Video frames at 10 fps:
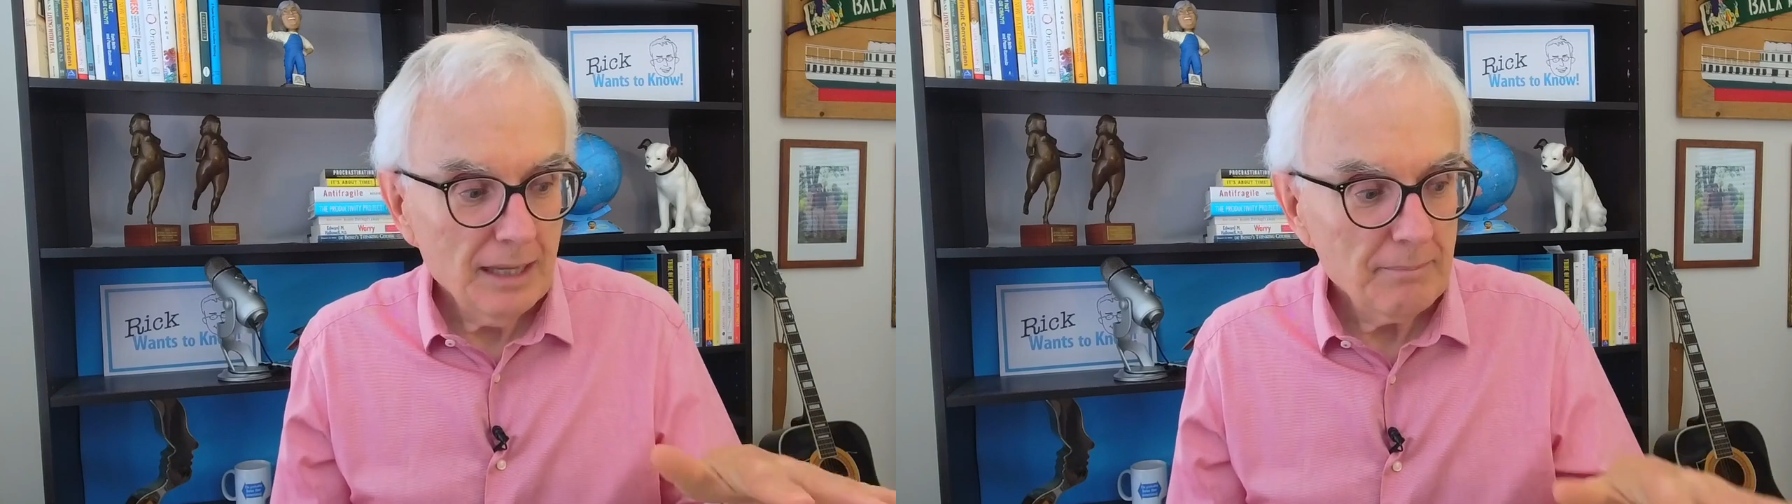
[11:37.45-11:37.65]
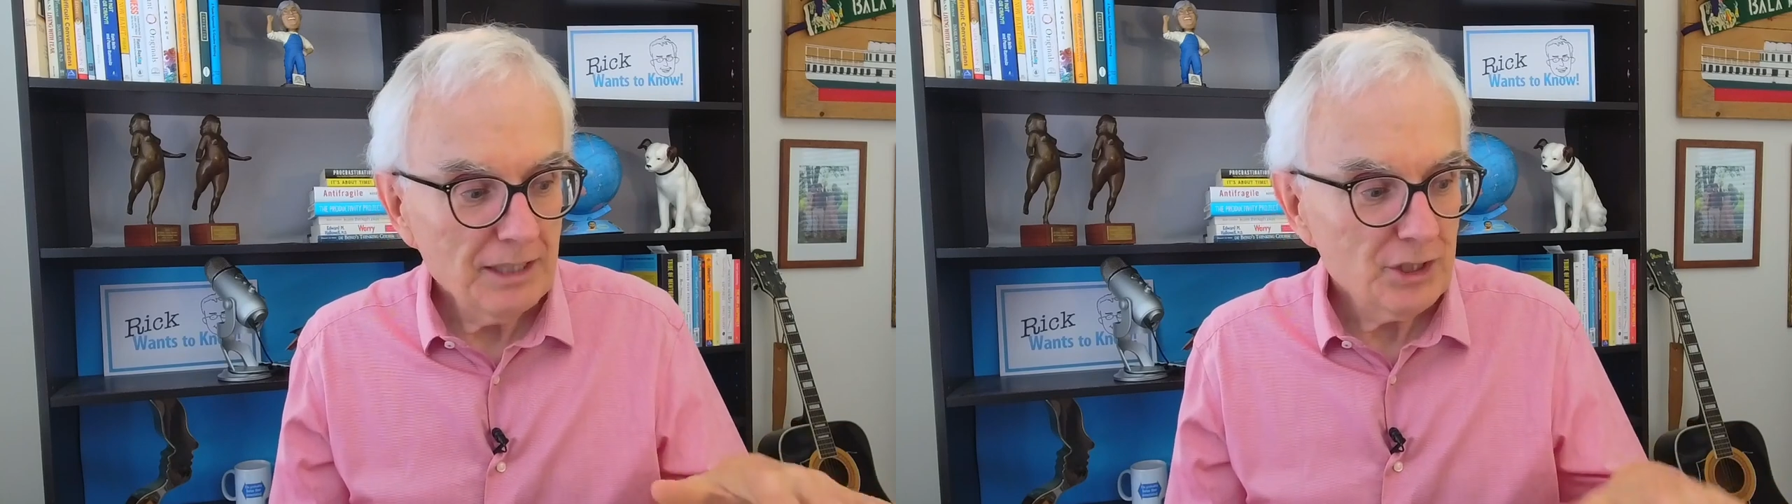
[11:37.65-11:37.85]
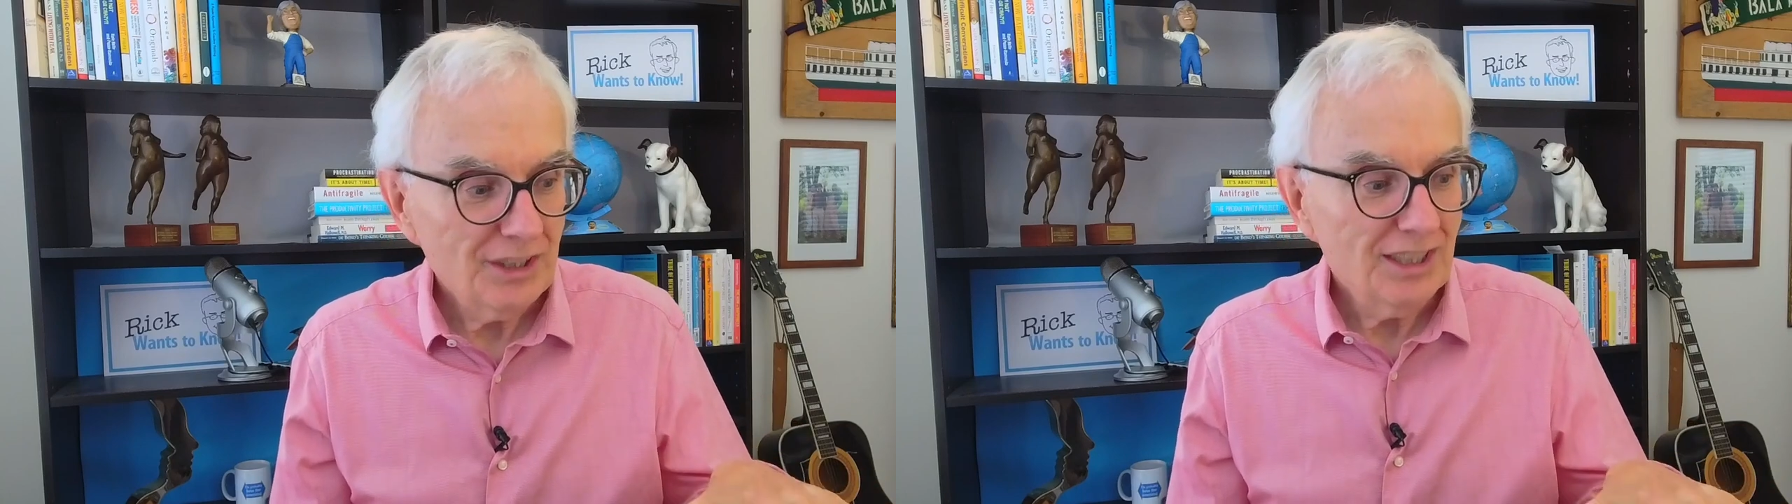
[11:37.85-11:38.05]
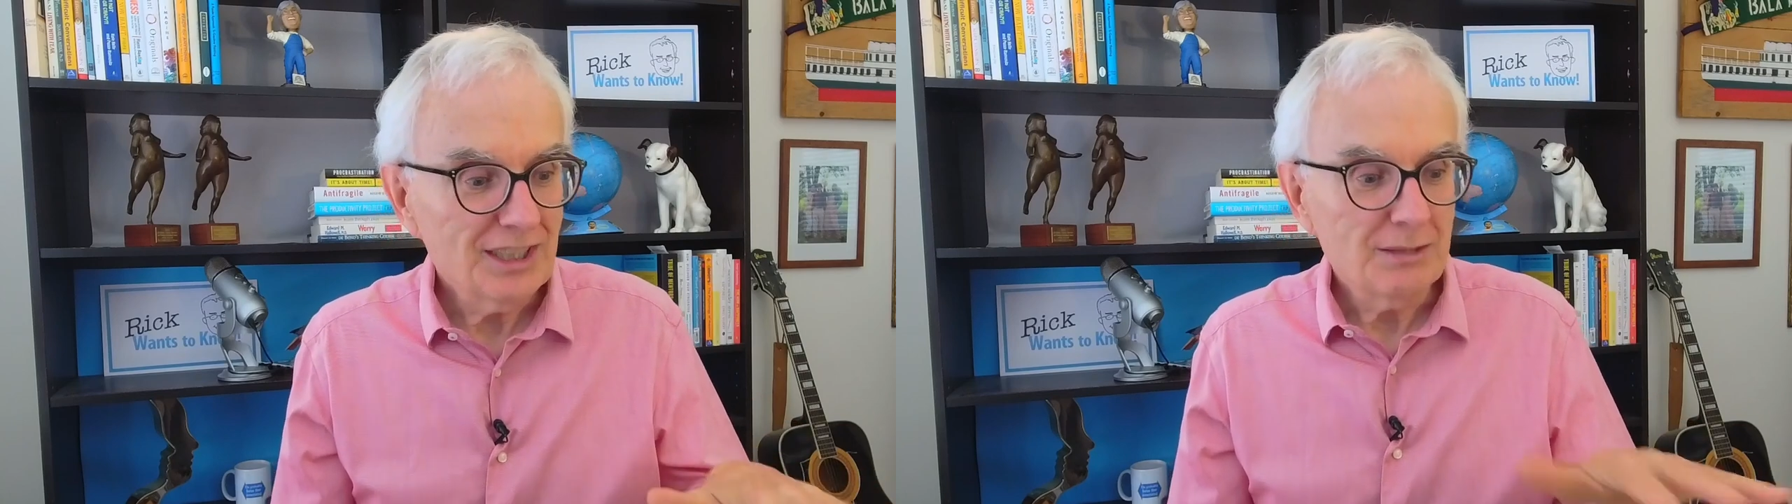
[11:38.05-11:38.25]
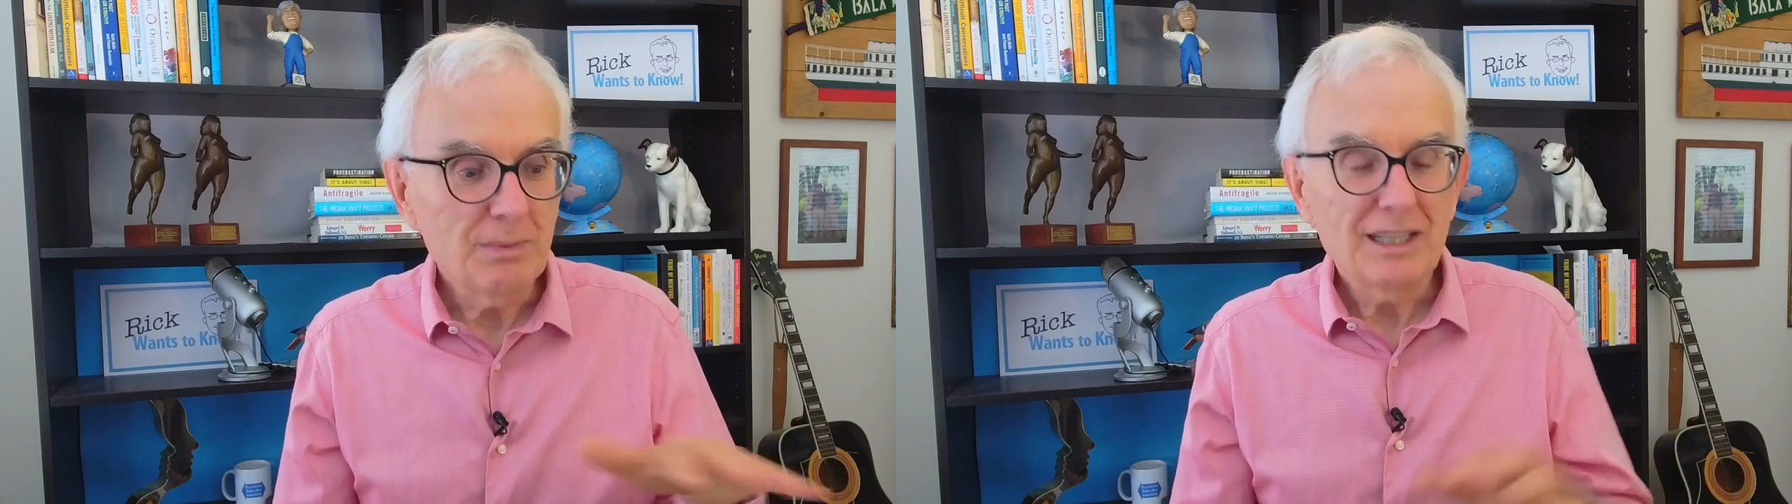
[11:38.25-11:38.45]
I mention
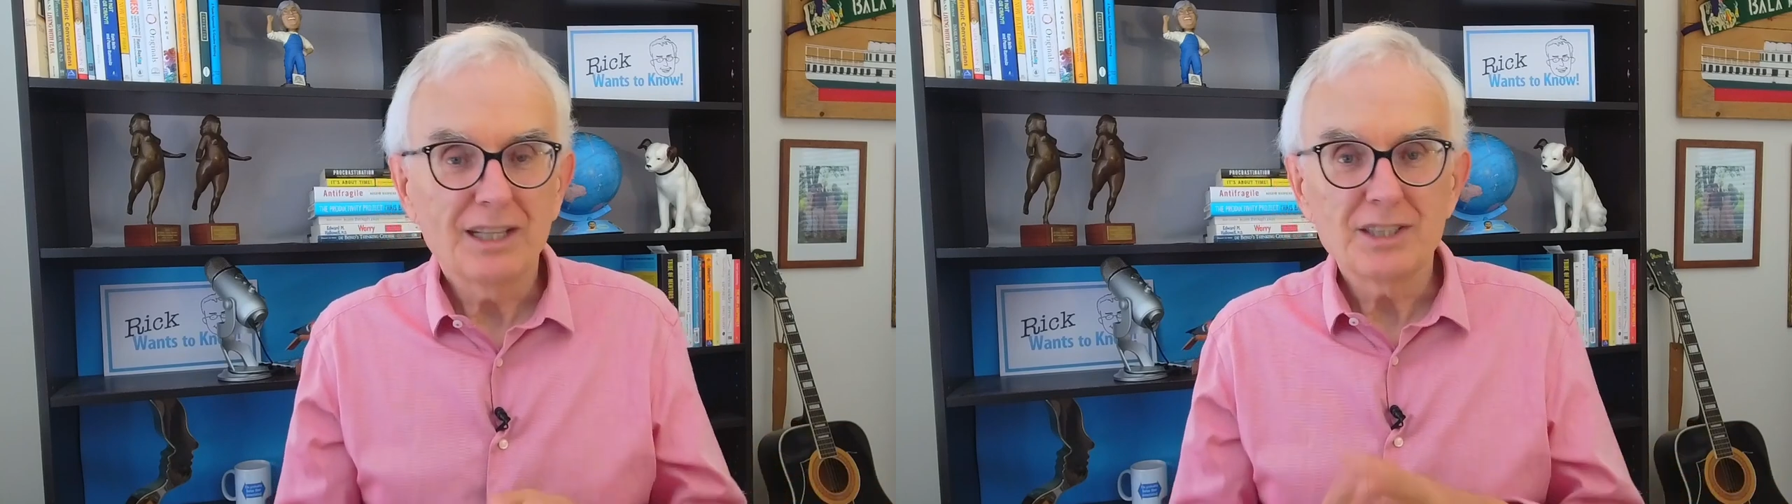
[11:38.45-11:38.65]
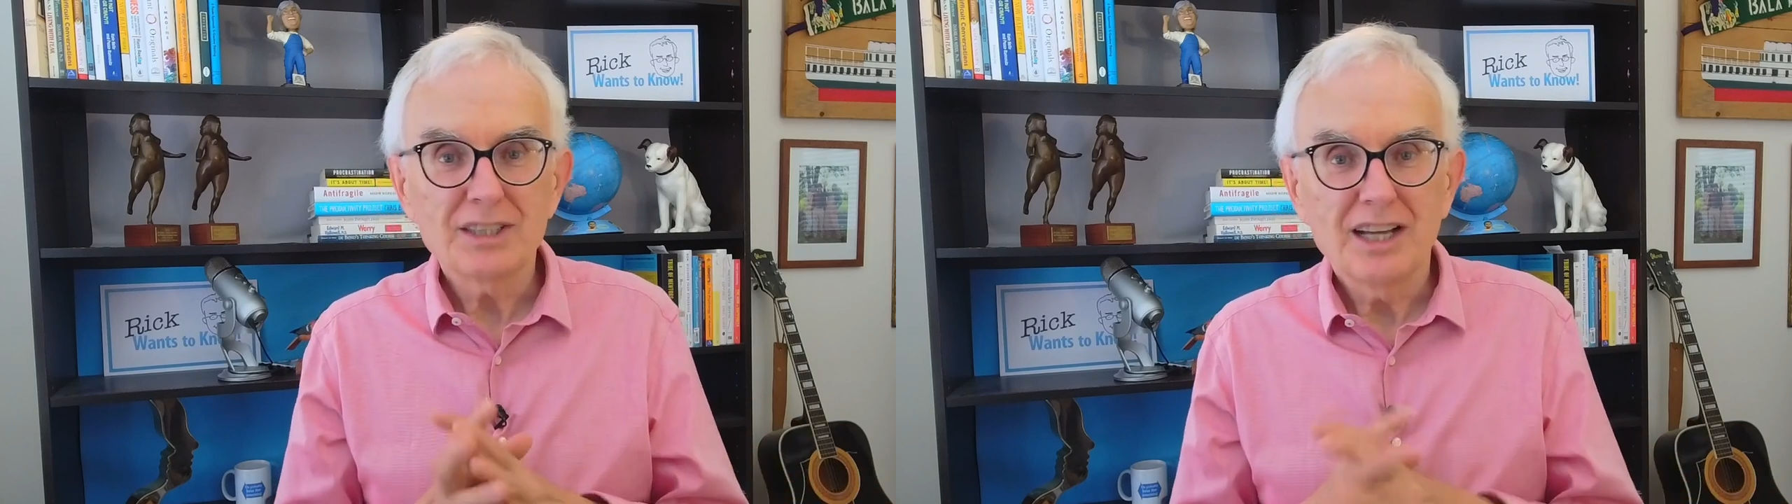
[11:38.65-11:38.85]
this is because